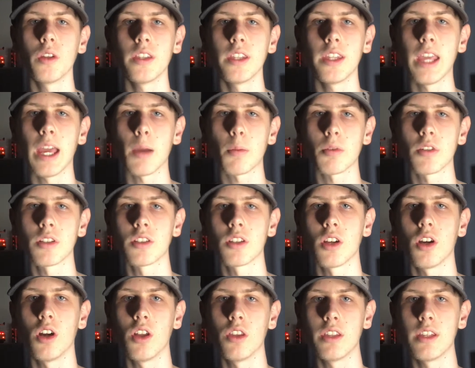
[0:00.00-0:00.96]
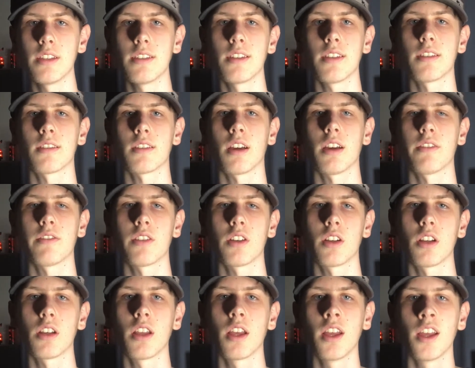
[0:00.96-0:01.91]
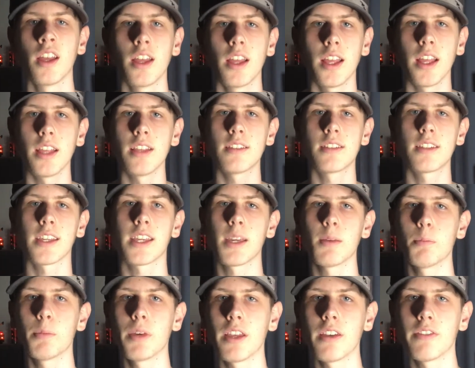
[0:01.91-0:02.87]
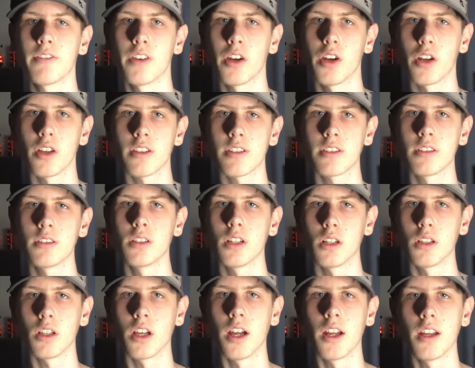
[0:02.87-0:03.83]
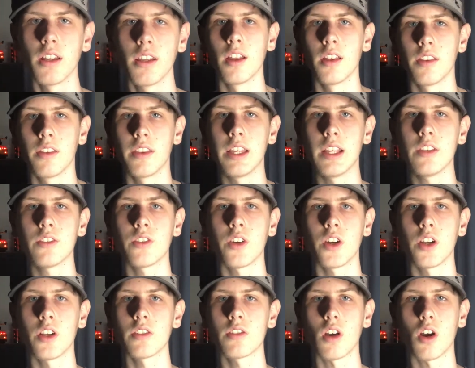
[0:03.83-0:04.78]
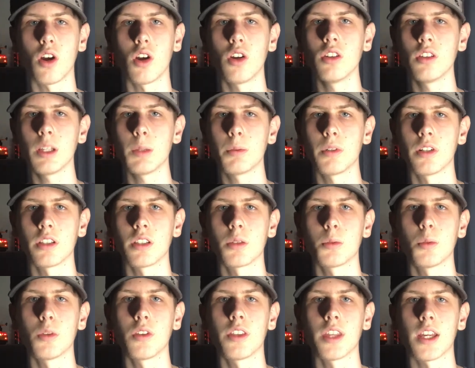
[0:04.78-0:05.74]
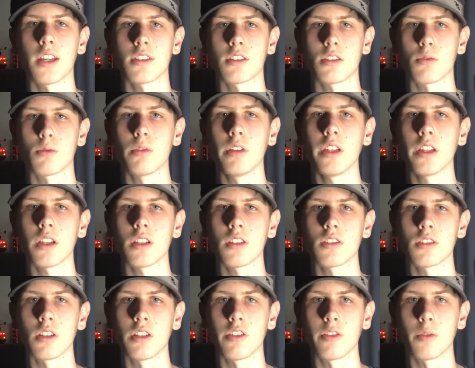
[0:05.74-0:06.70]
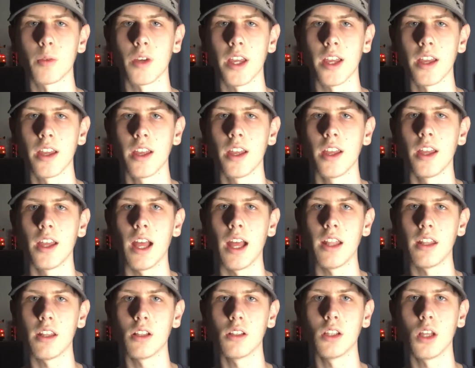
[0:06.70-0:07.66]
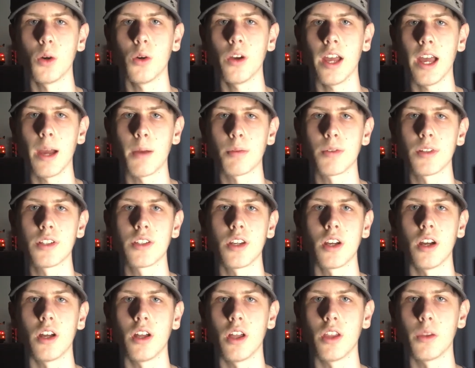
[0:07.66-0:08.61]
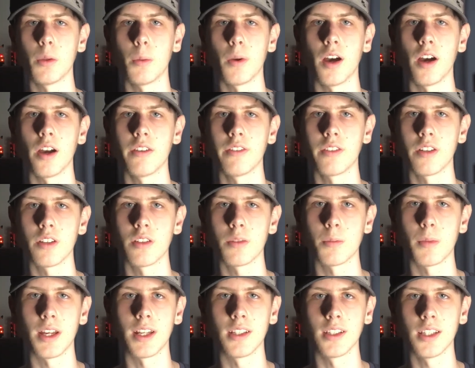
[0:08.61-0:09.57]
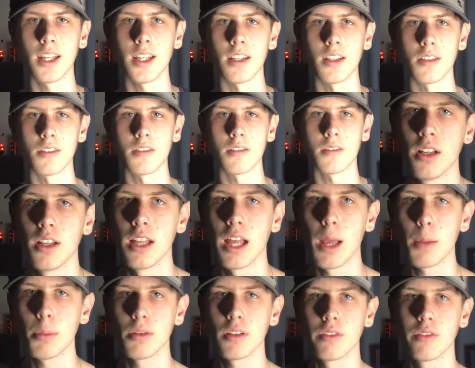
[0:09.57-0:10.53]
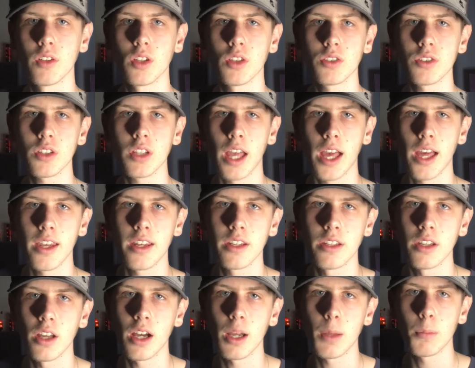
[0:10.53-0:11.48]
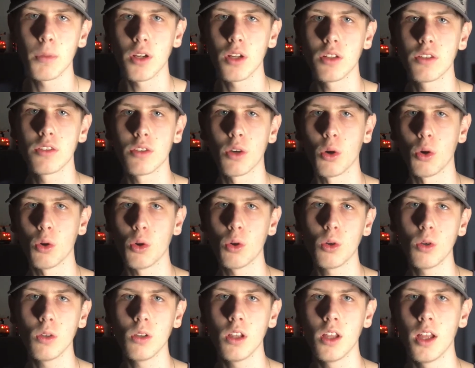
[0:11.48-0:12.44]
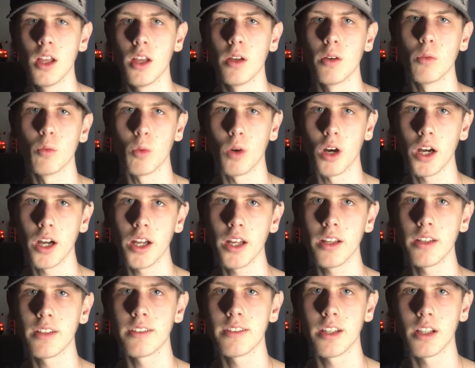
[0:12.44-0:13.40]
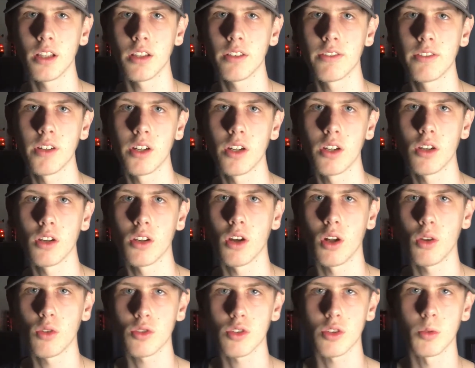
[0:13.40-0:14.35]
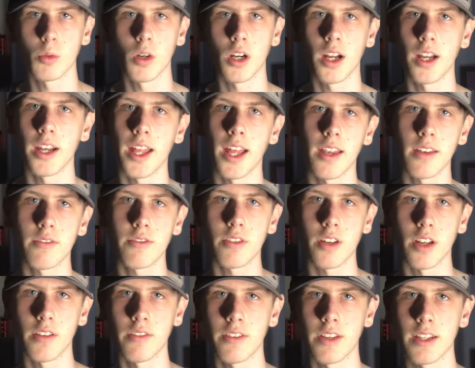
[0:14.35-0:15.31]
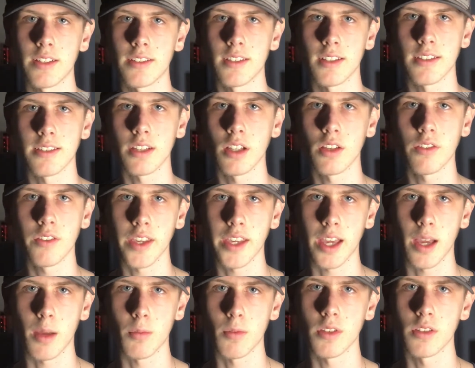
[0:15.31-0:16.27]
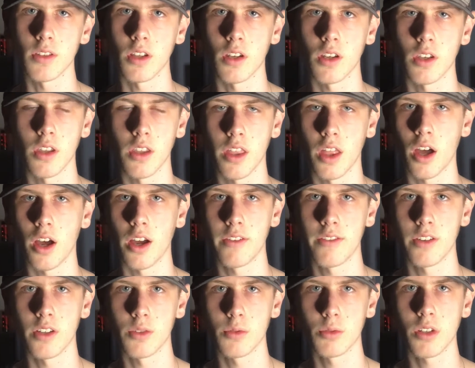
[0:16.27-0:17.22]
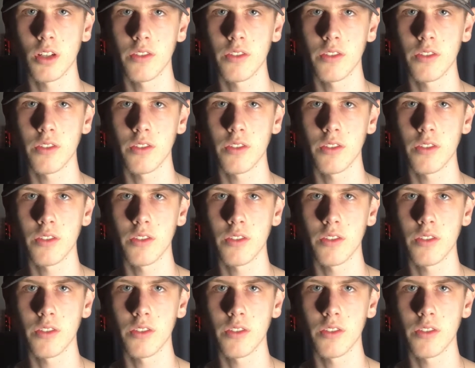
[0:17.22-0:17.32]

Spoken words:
the aperture on this year's iPhone is to get better photos in low light. These photos are only possible thanks to really good software and the lower aperture on the iPhone's main lens. Apple have also added night mode to all wide, telephoto, ultra-wide and front-facing selfie cameras on the iPhone 12